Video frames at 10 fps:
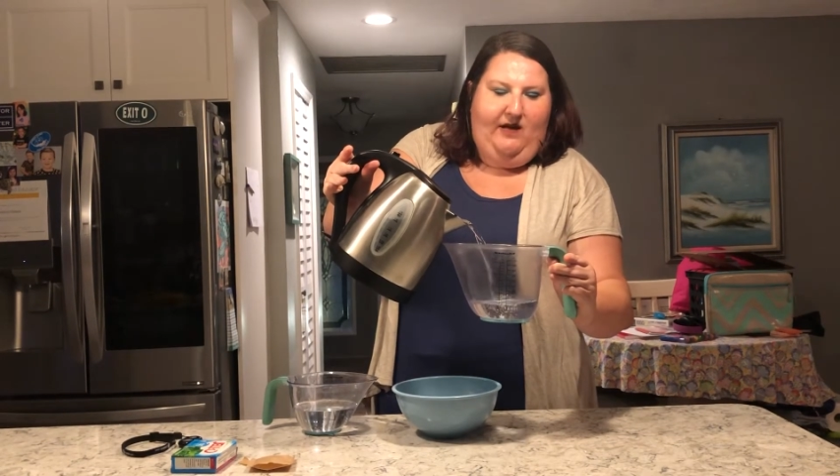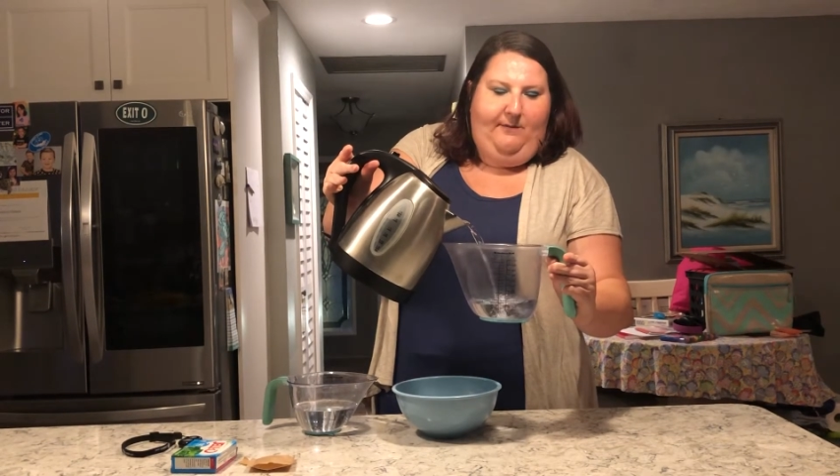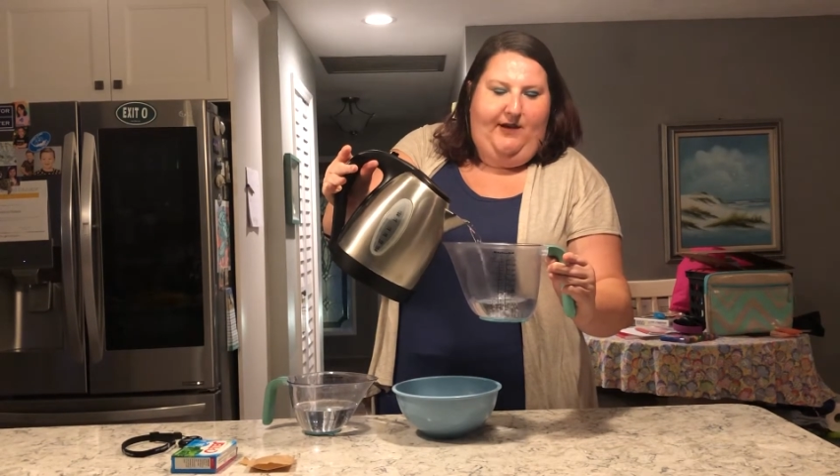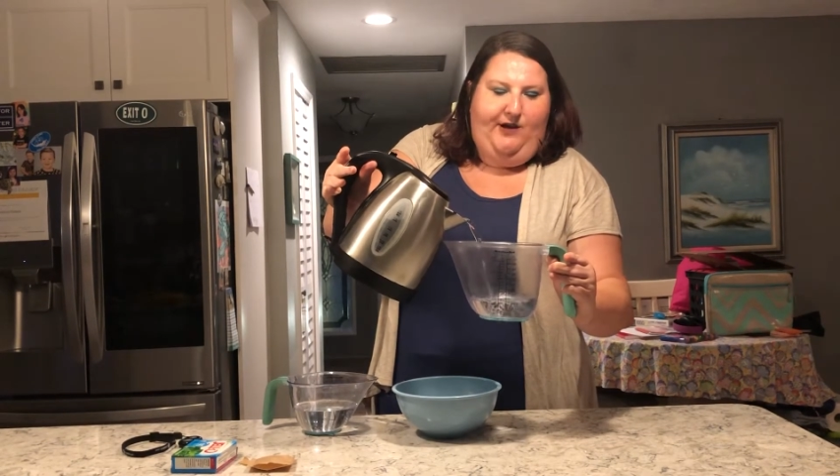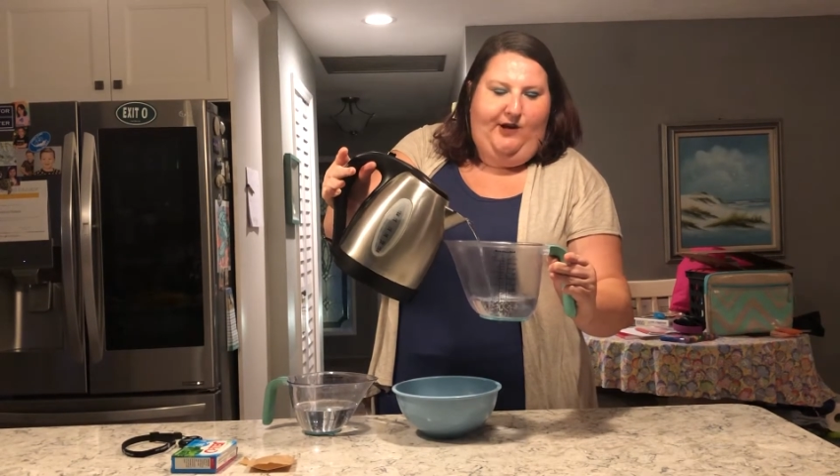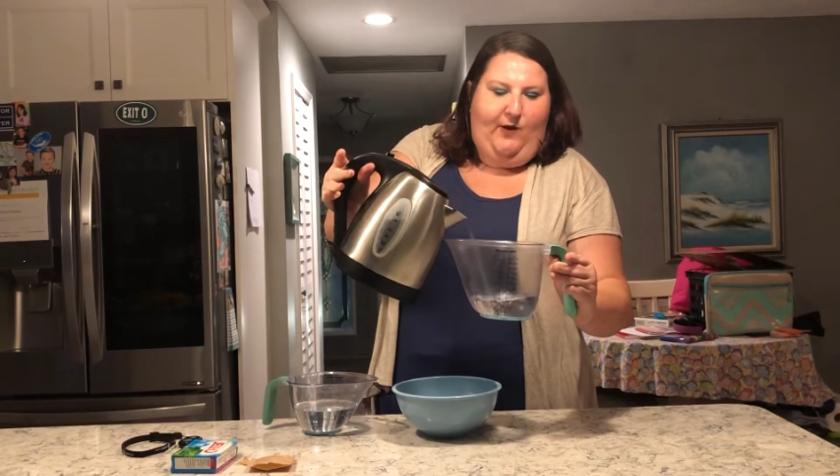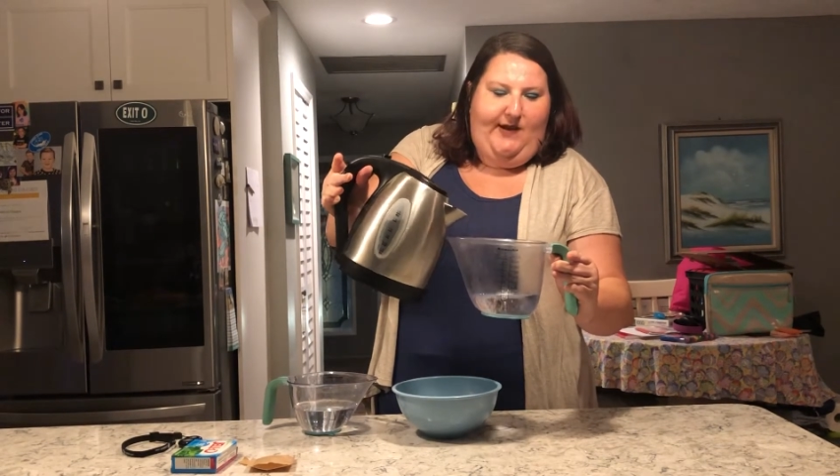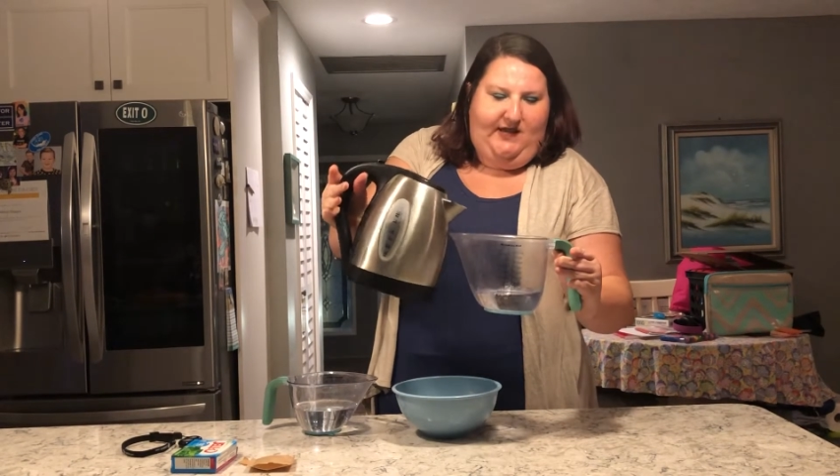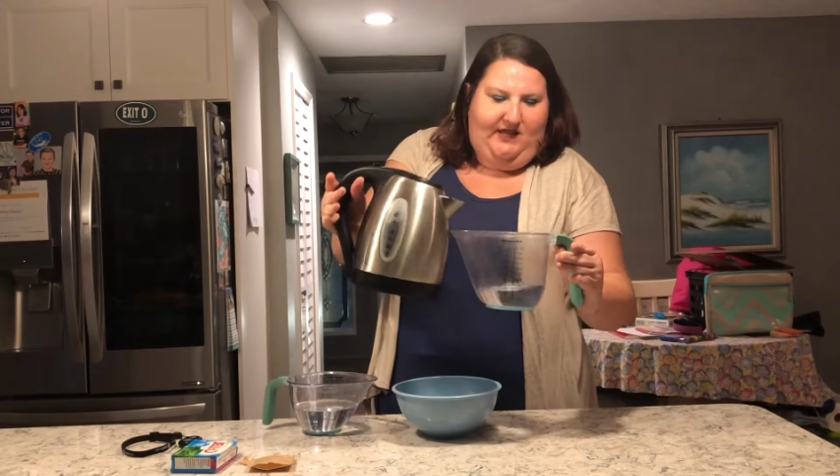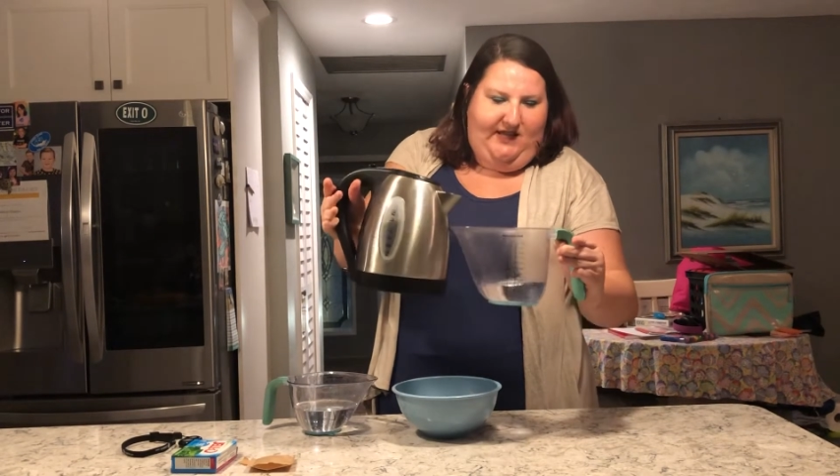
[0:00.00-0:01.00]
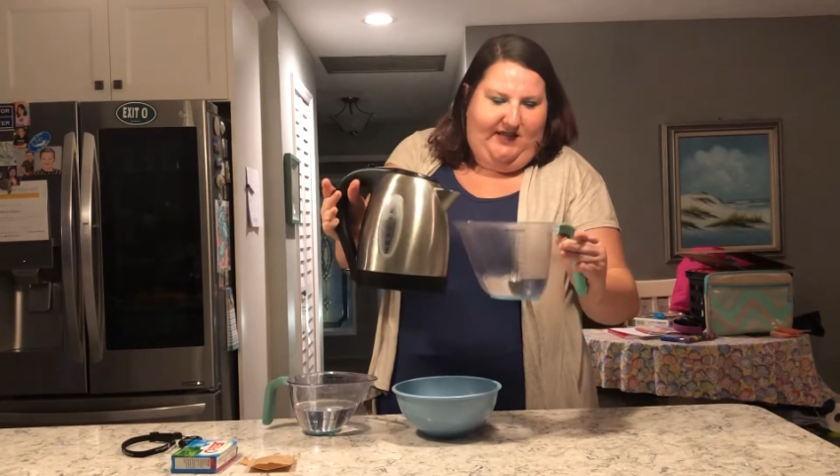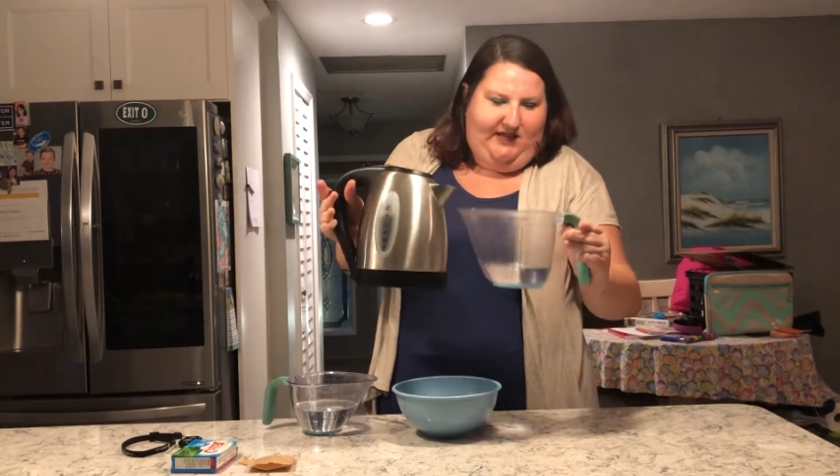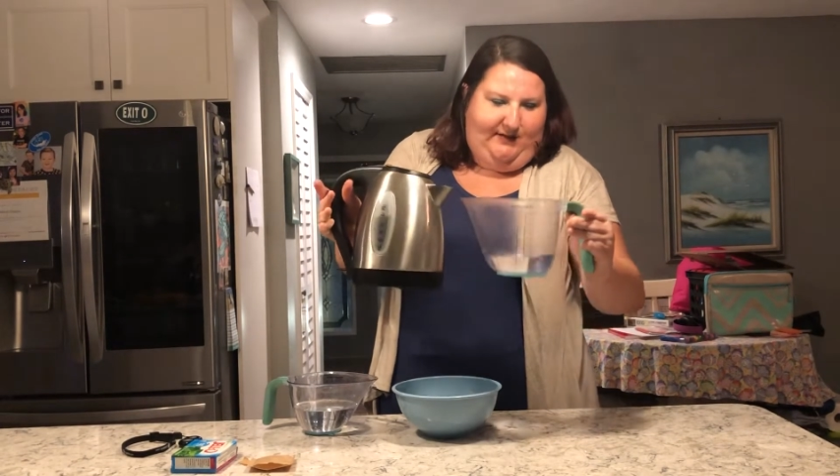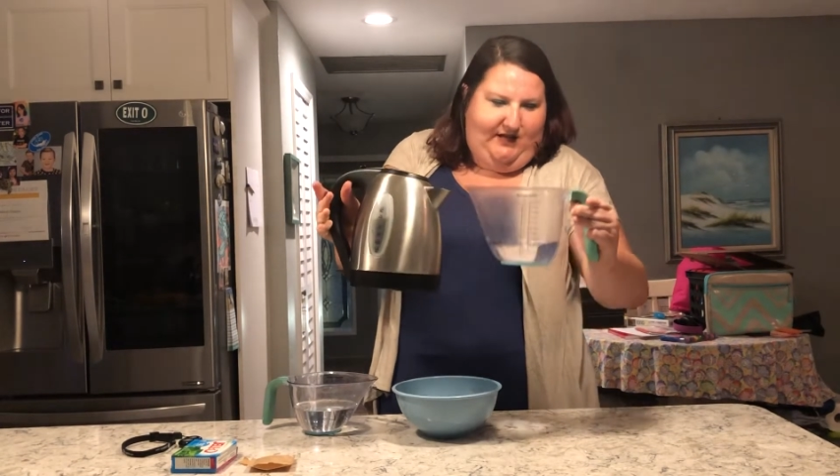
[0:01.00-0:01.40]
but you're going to see some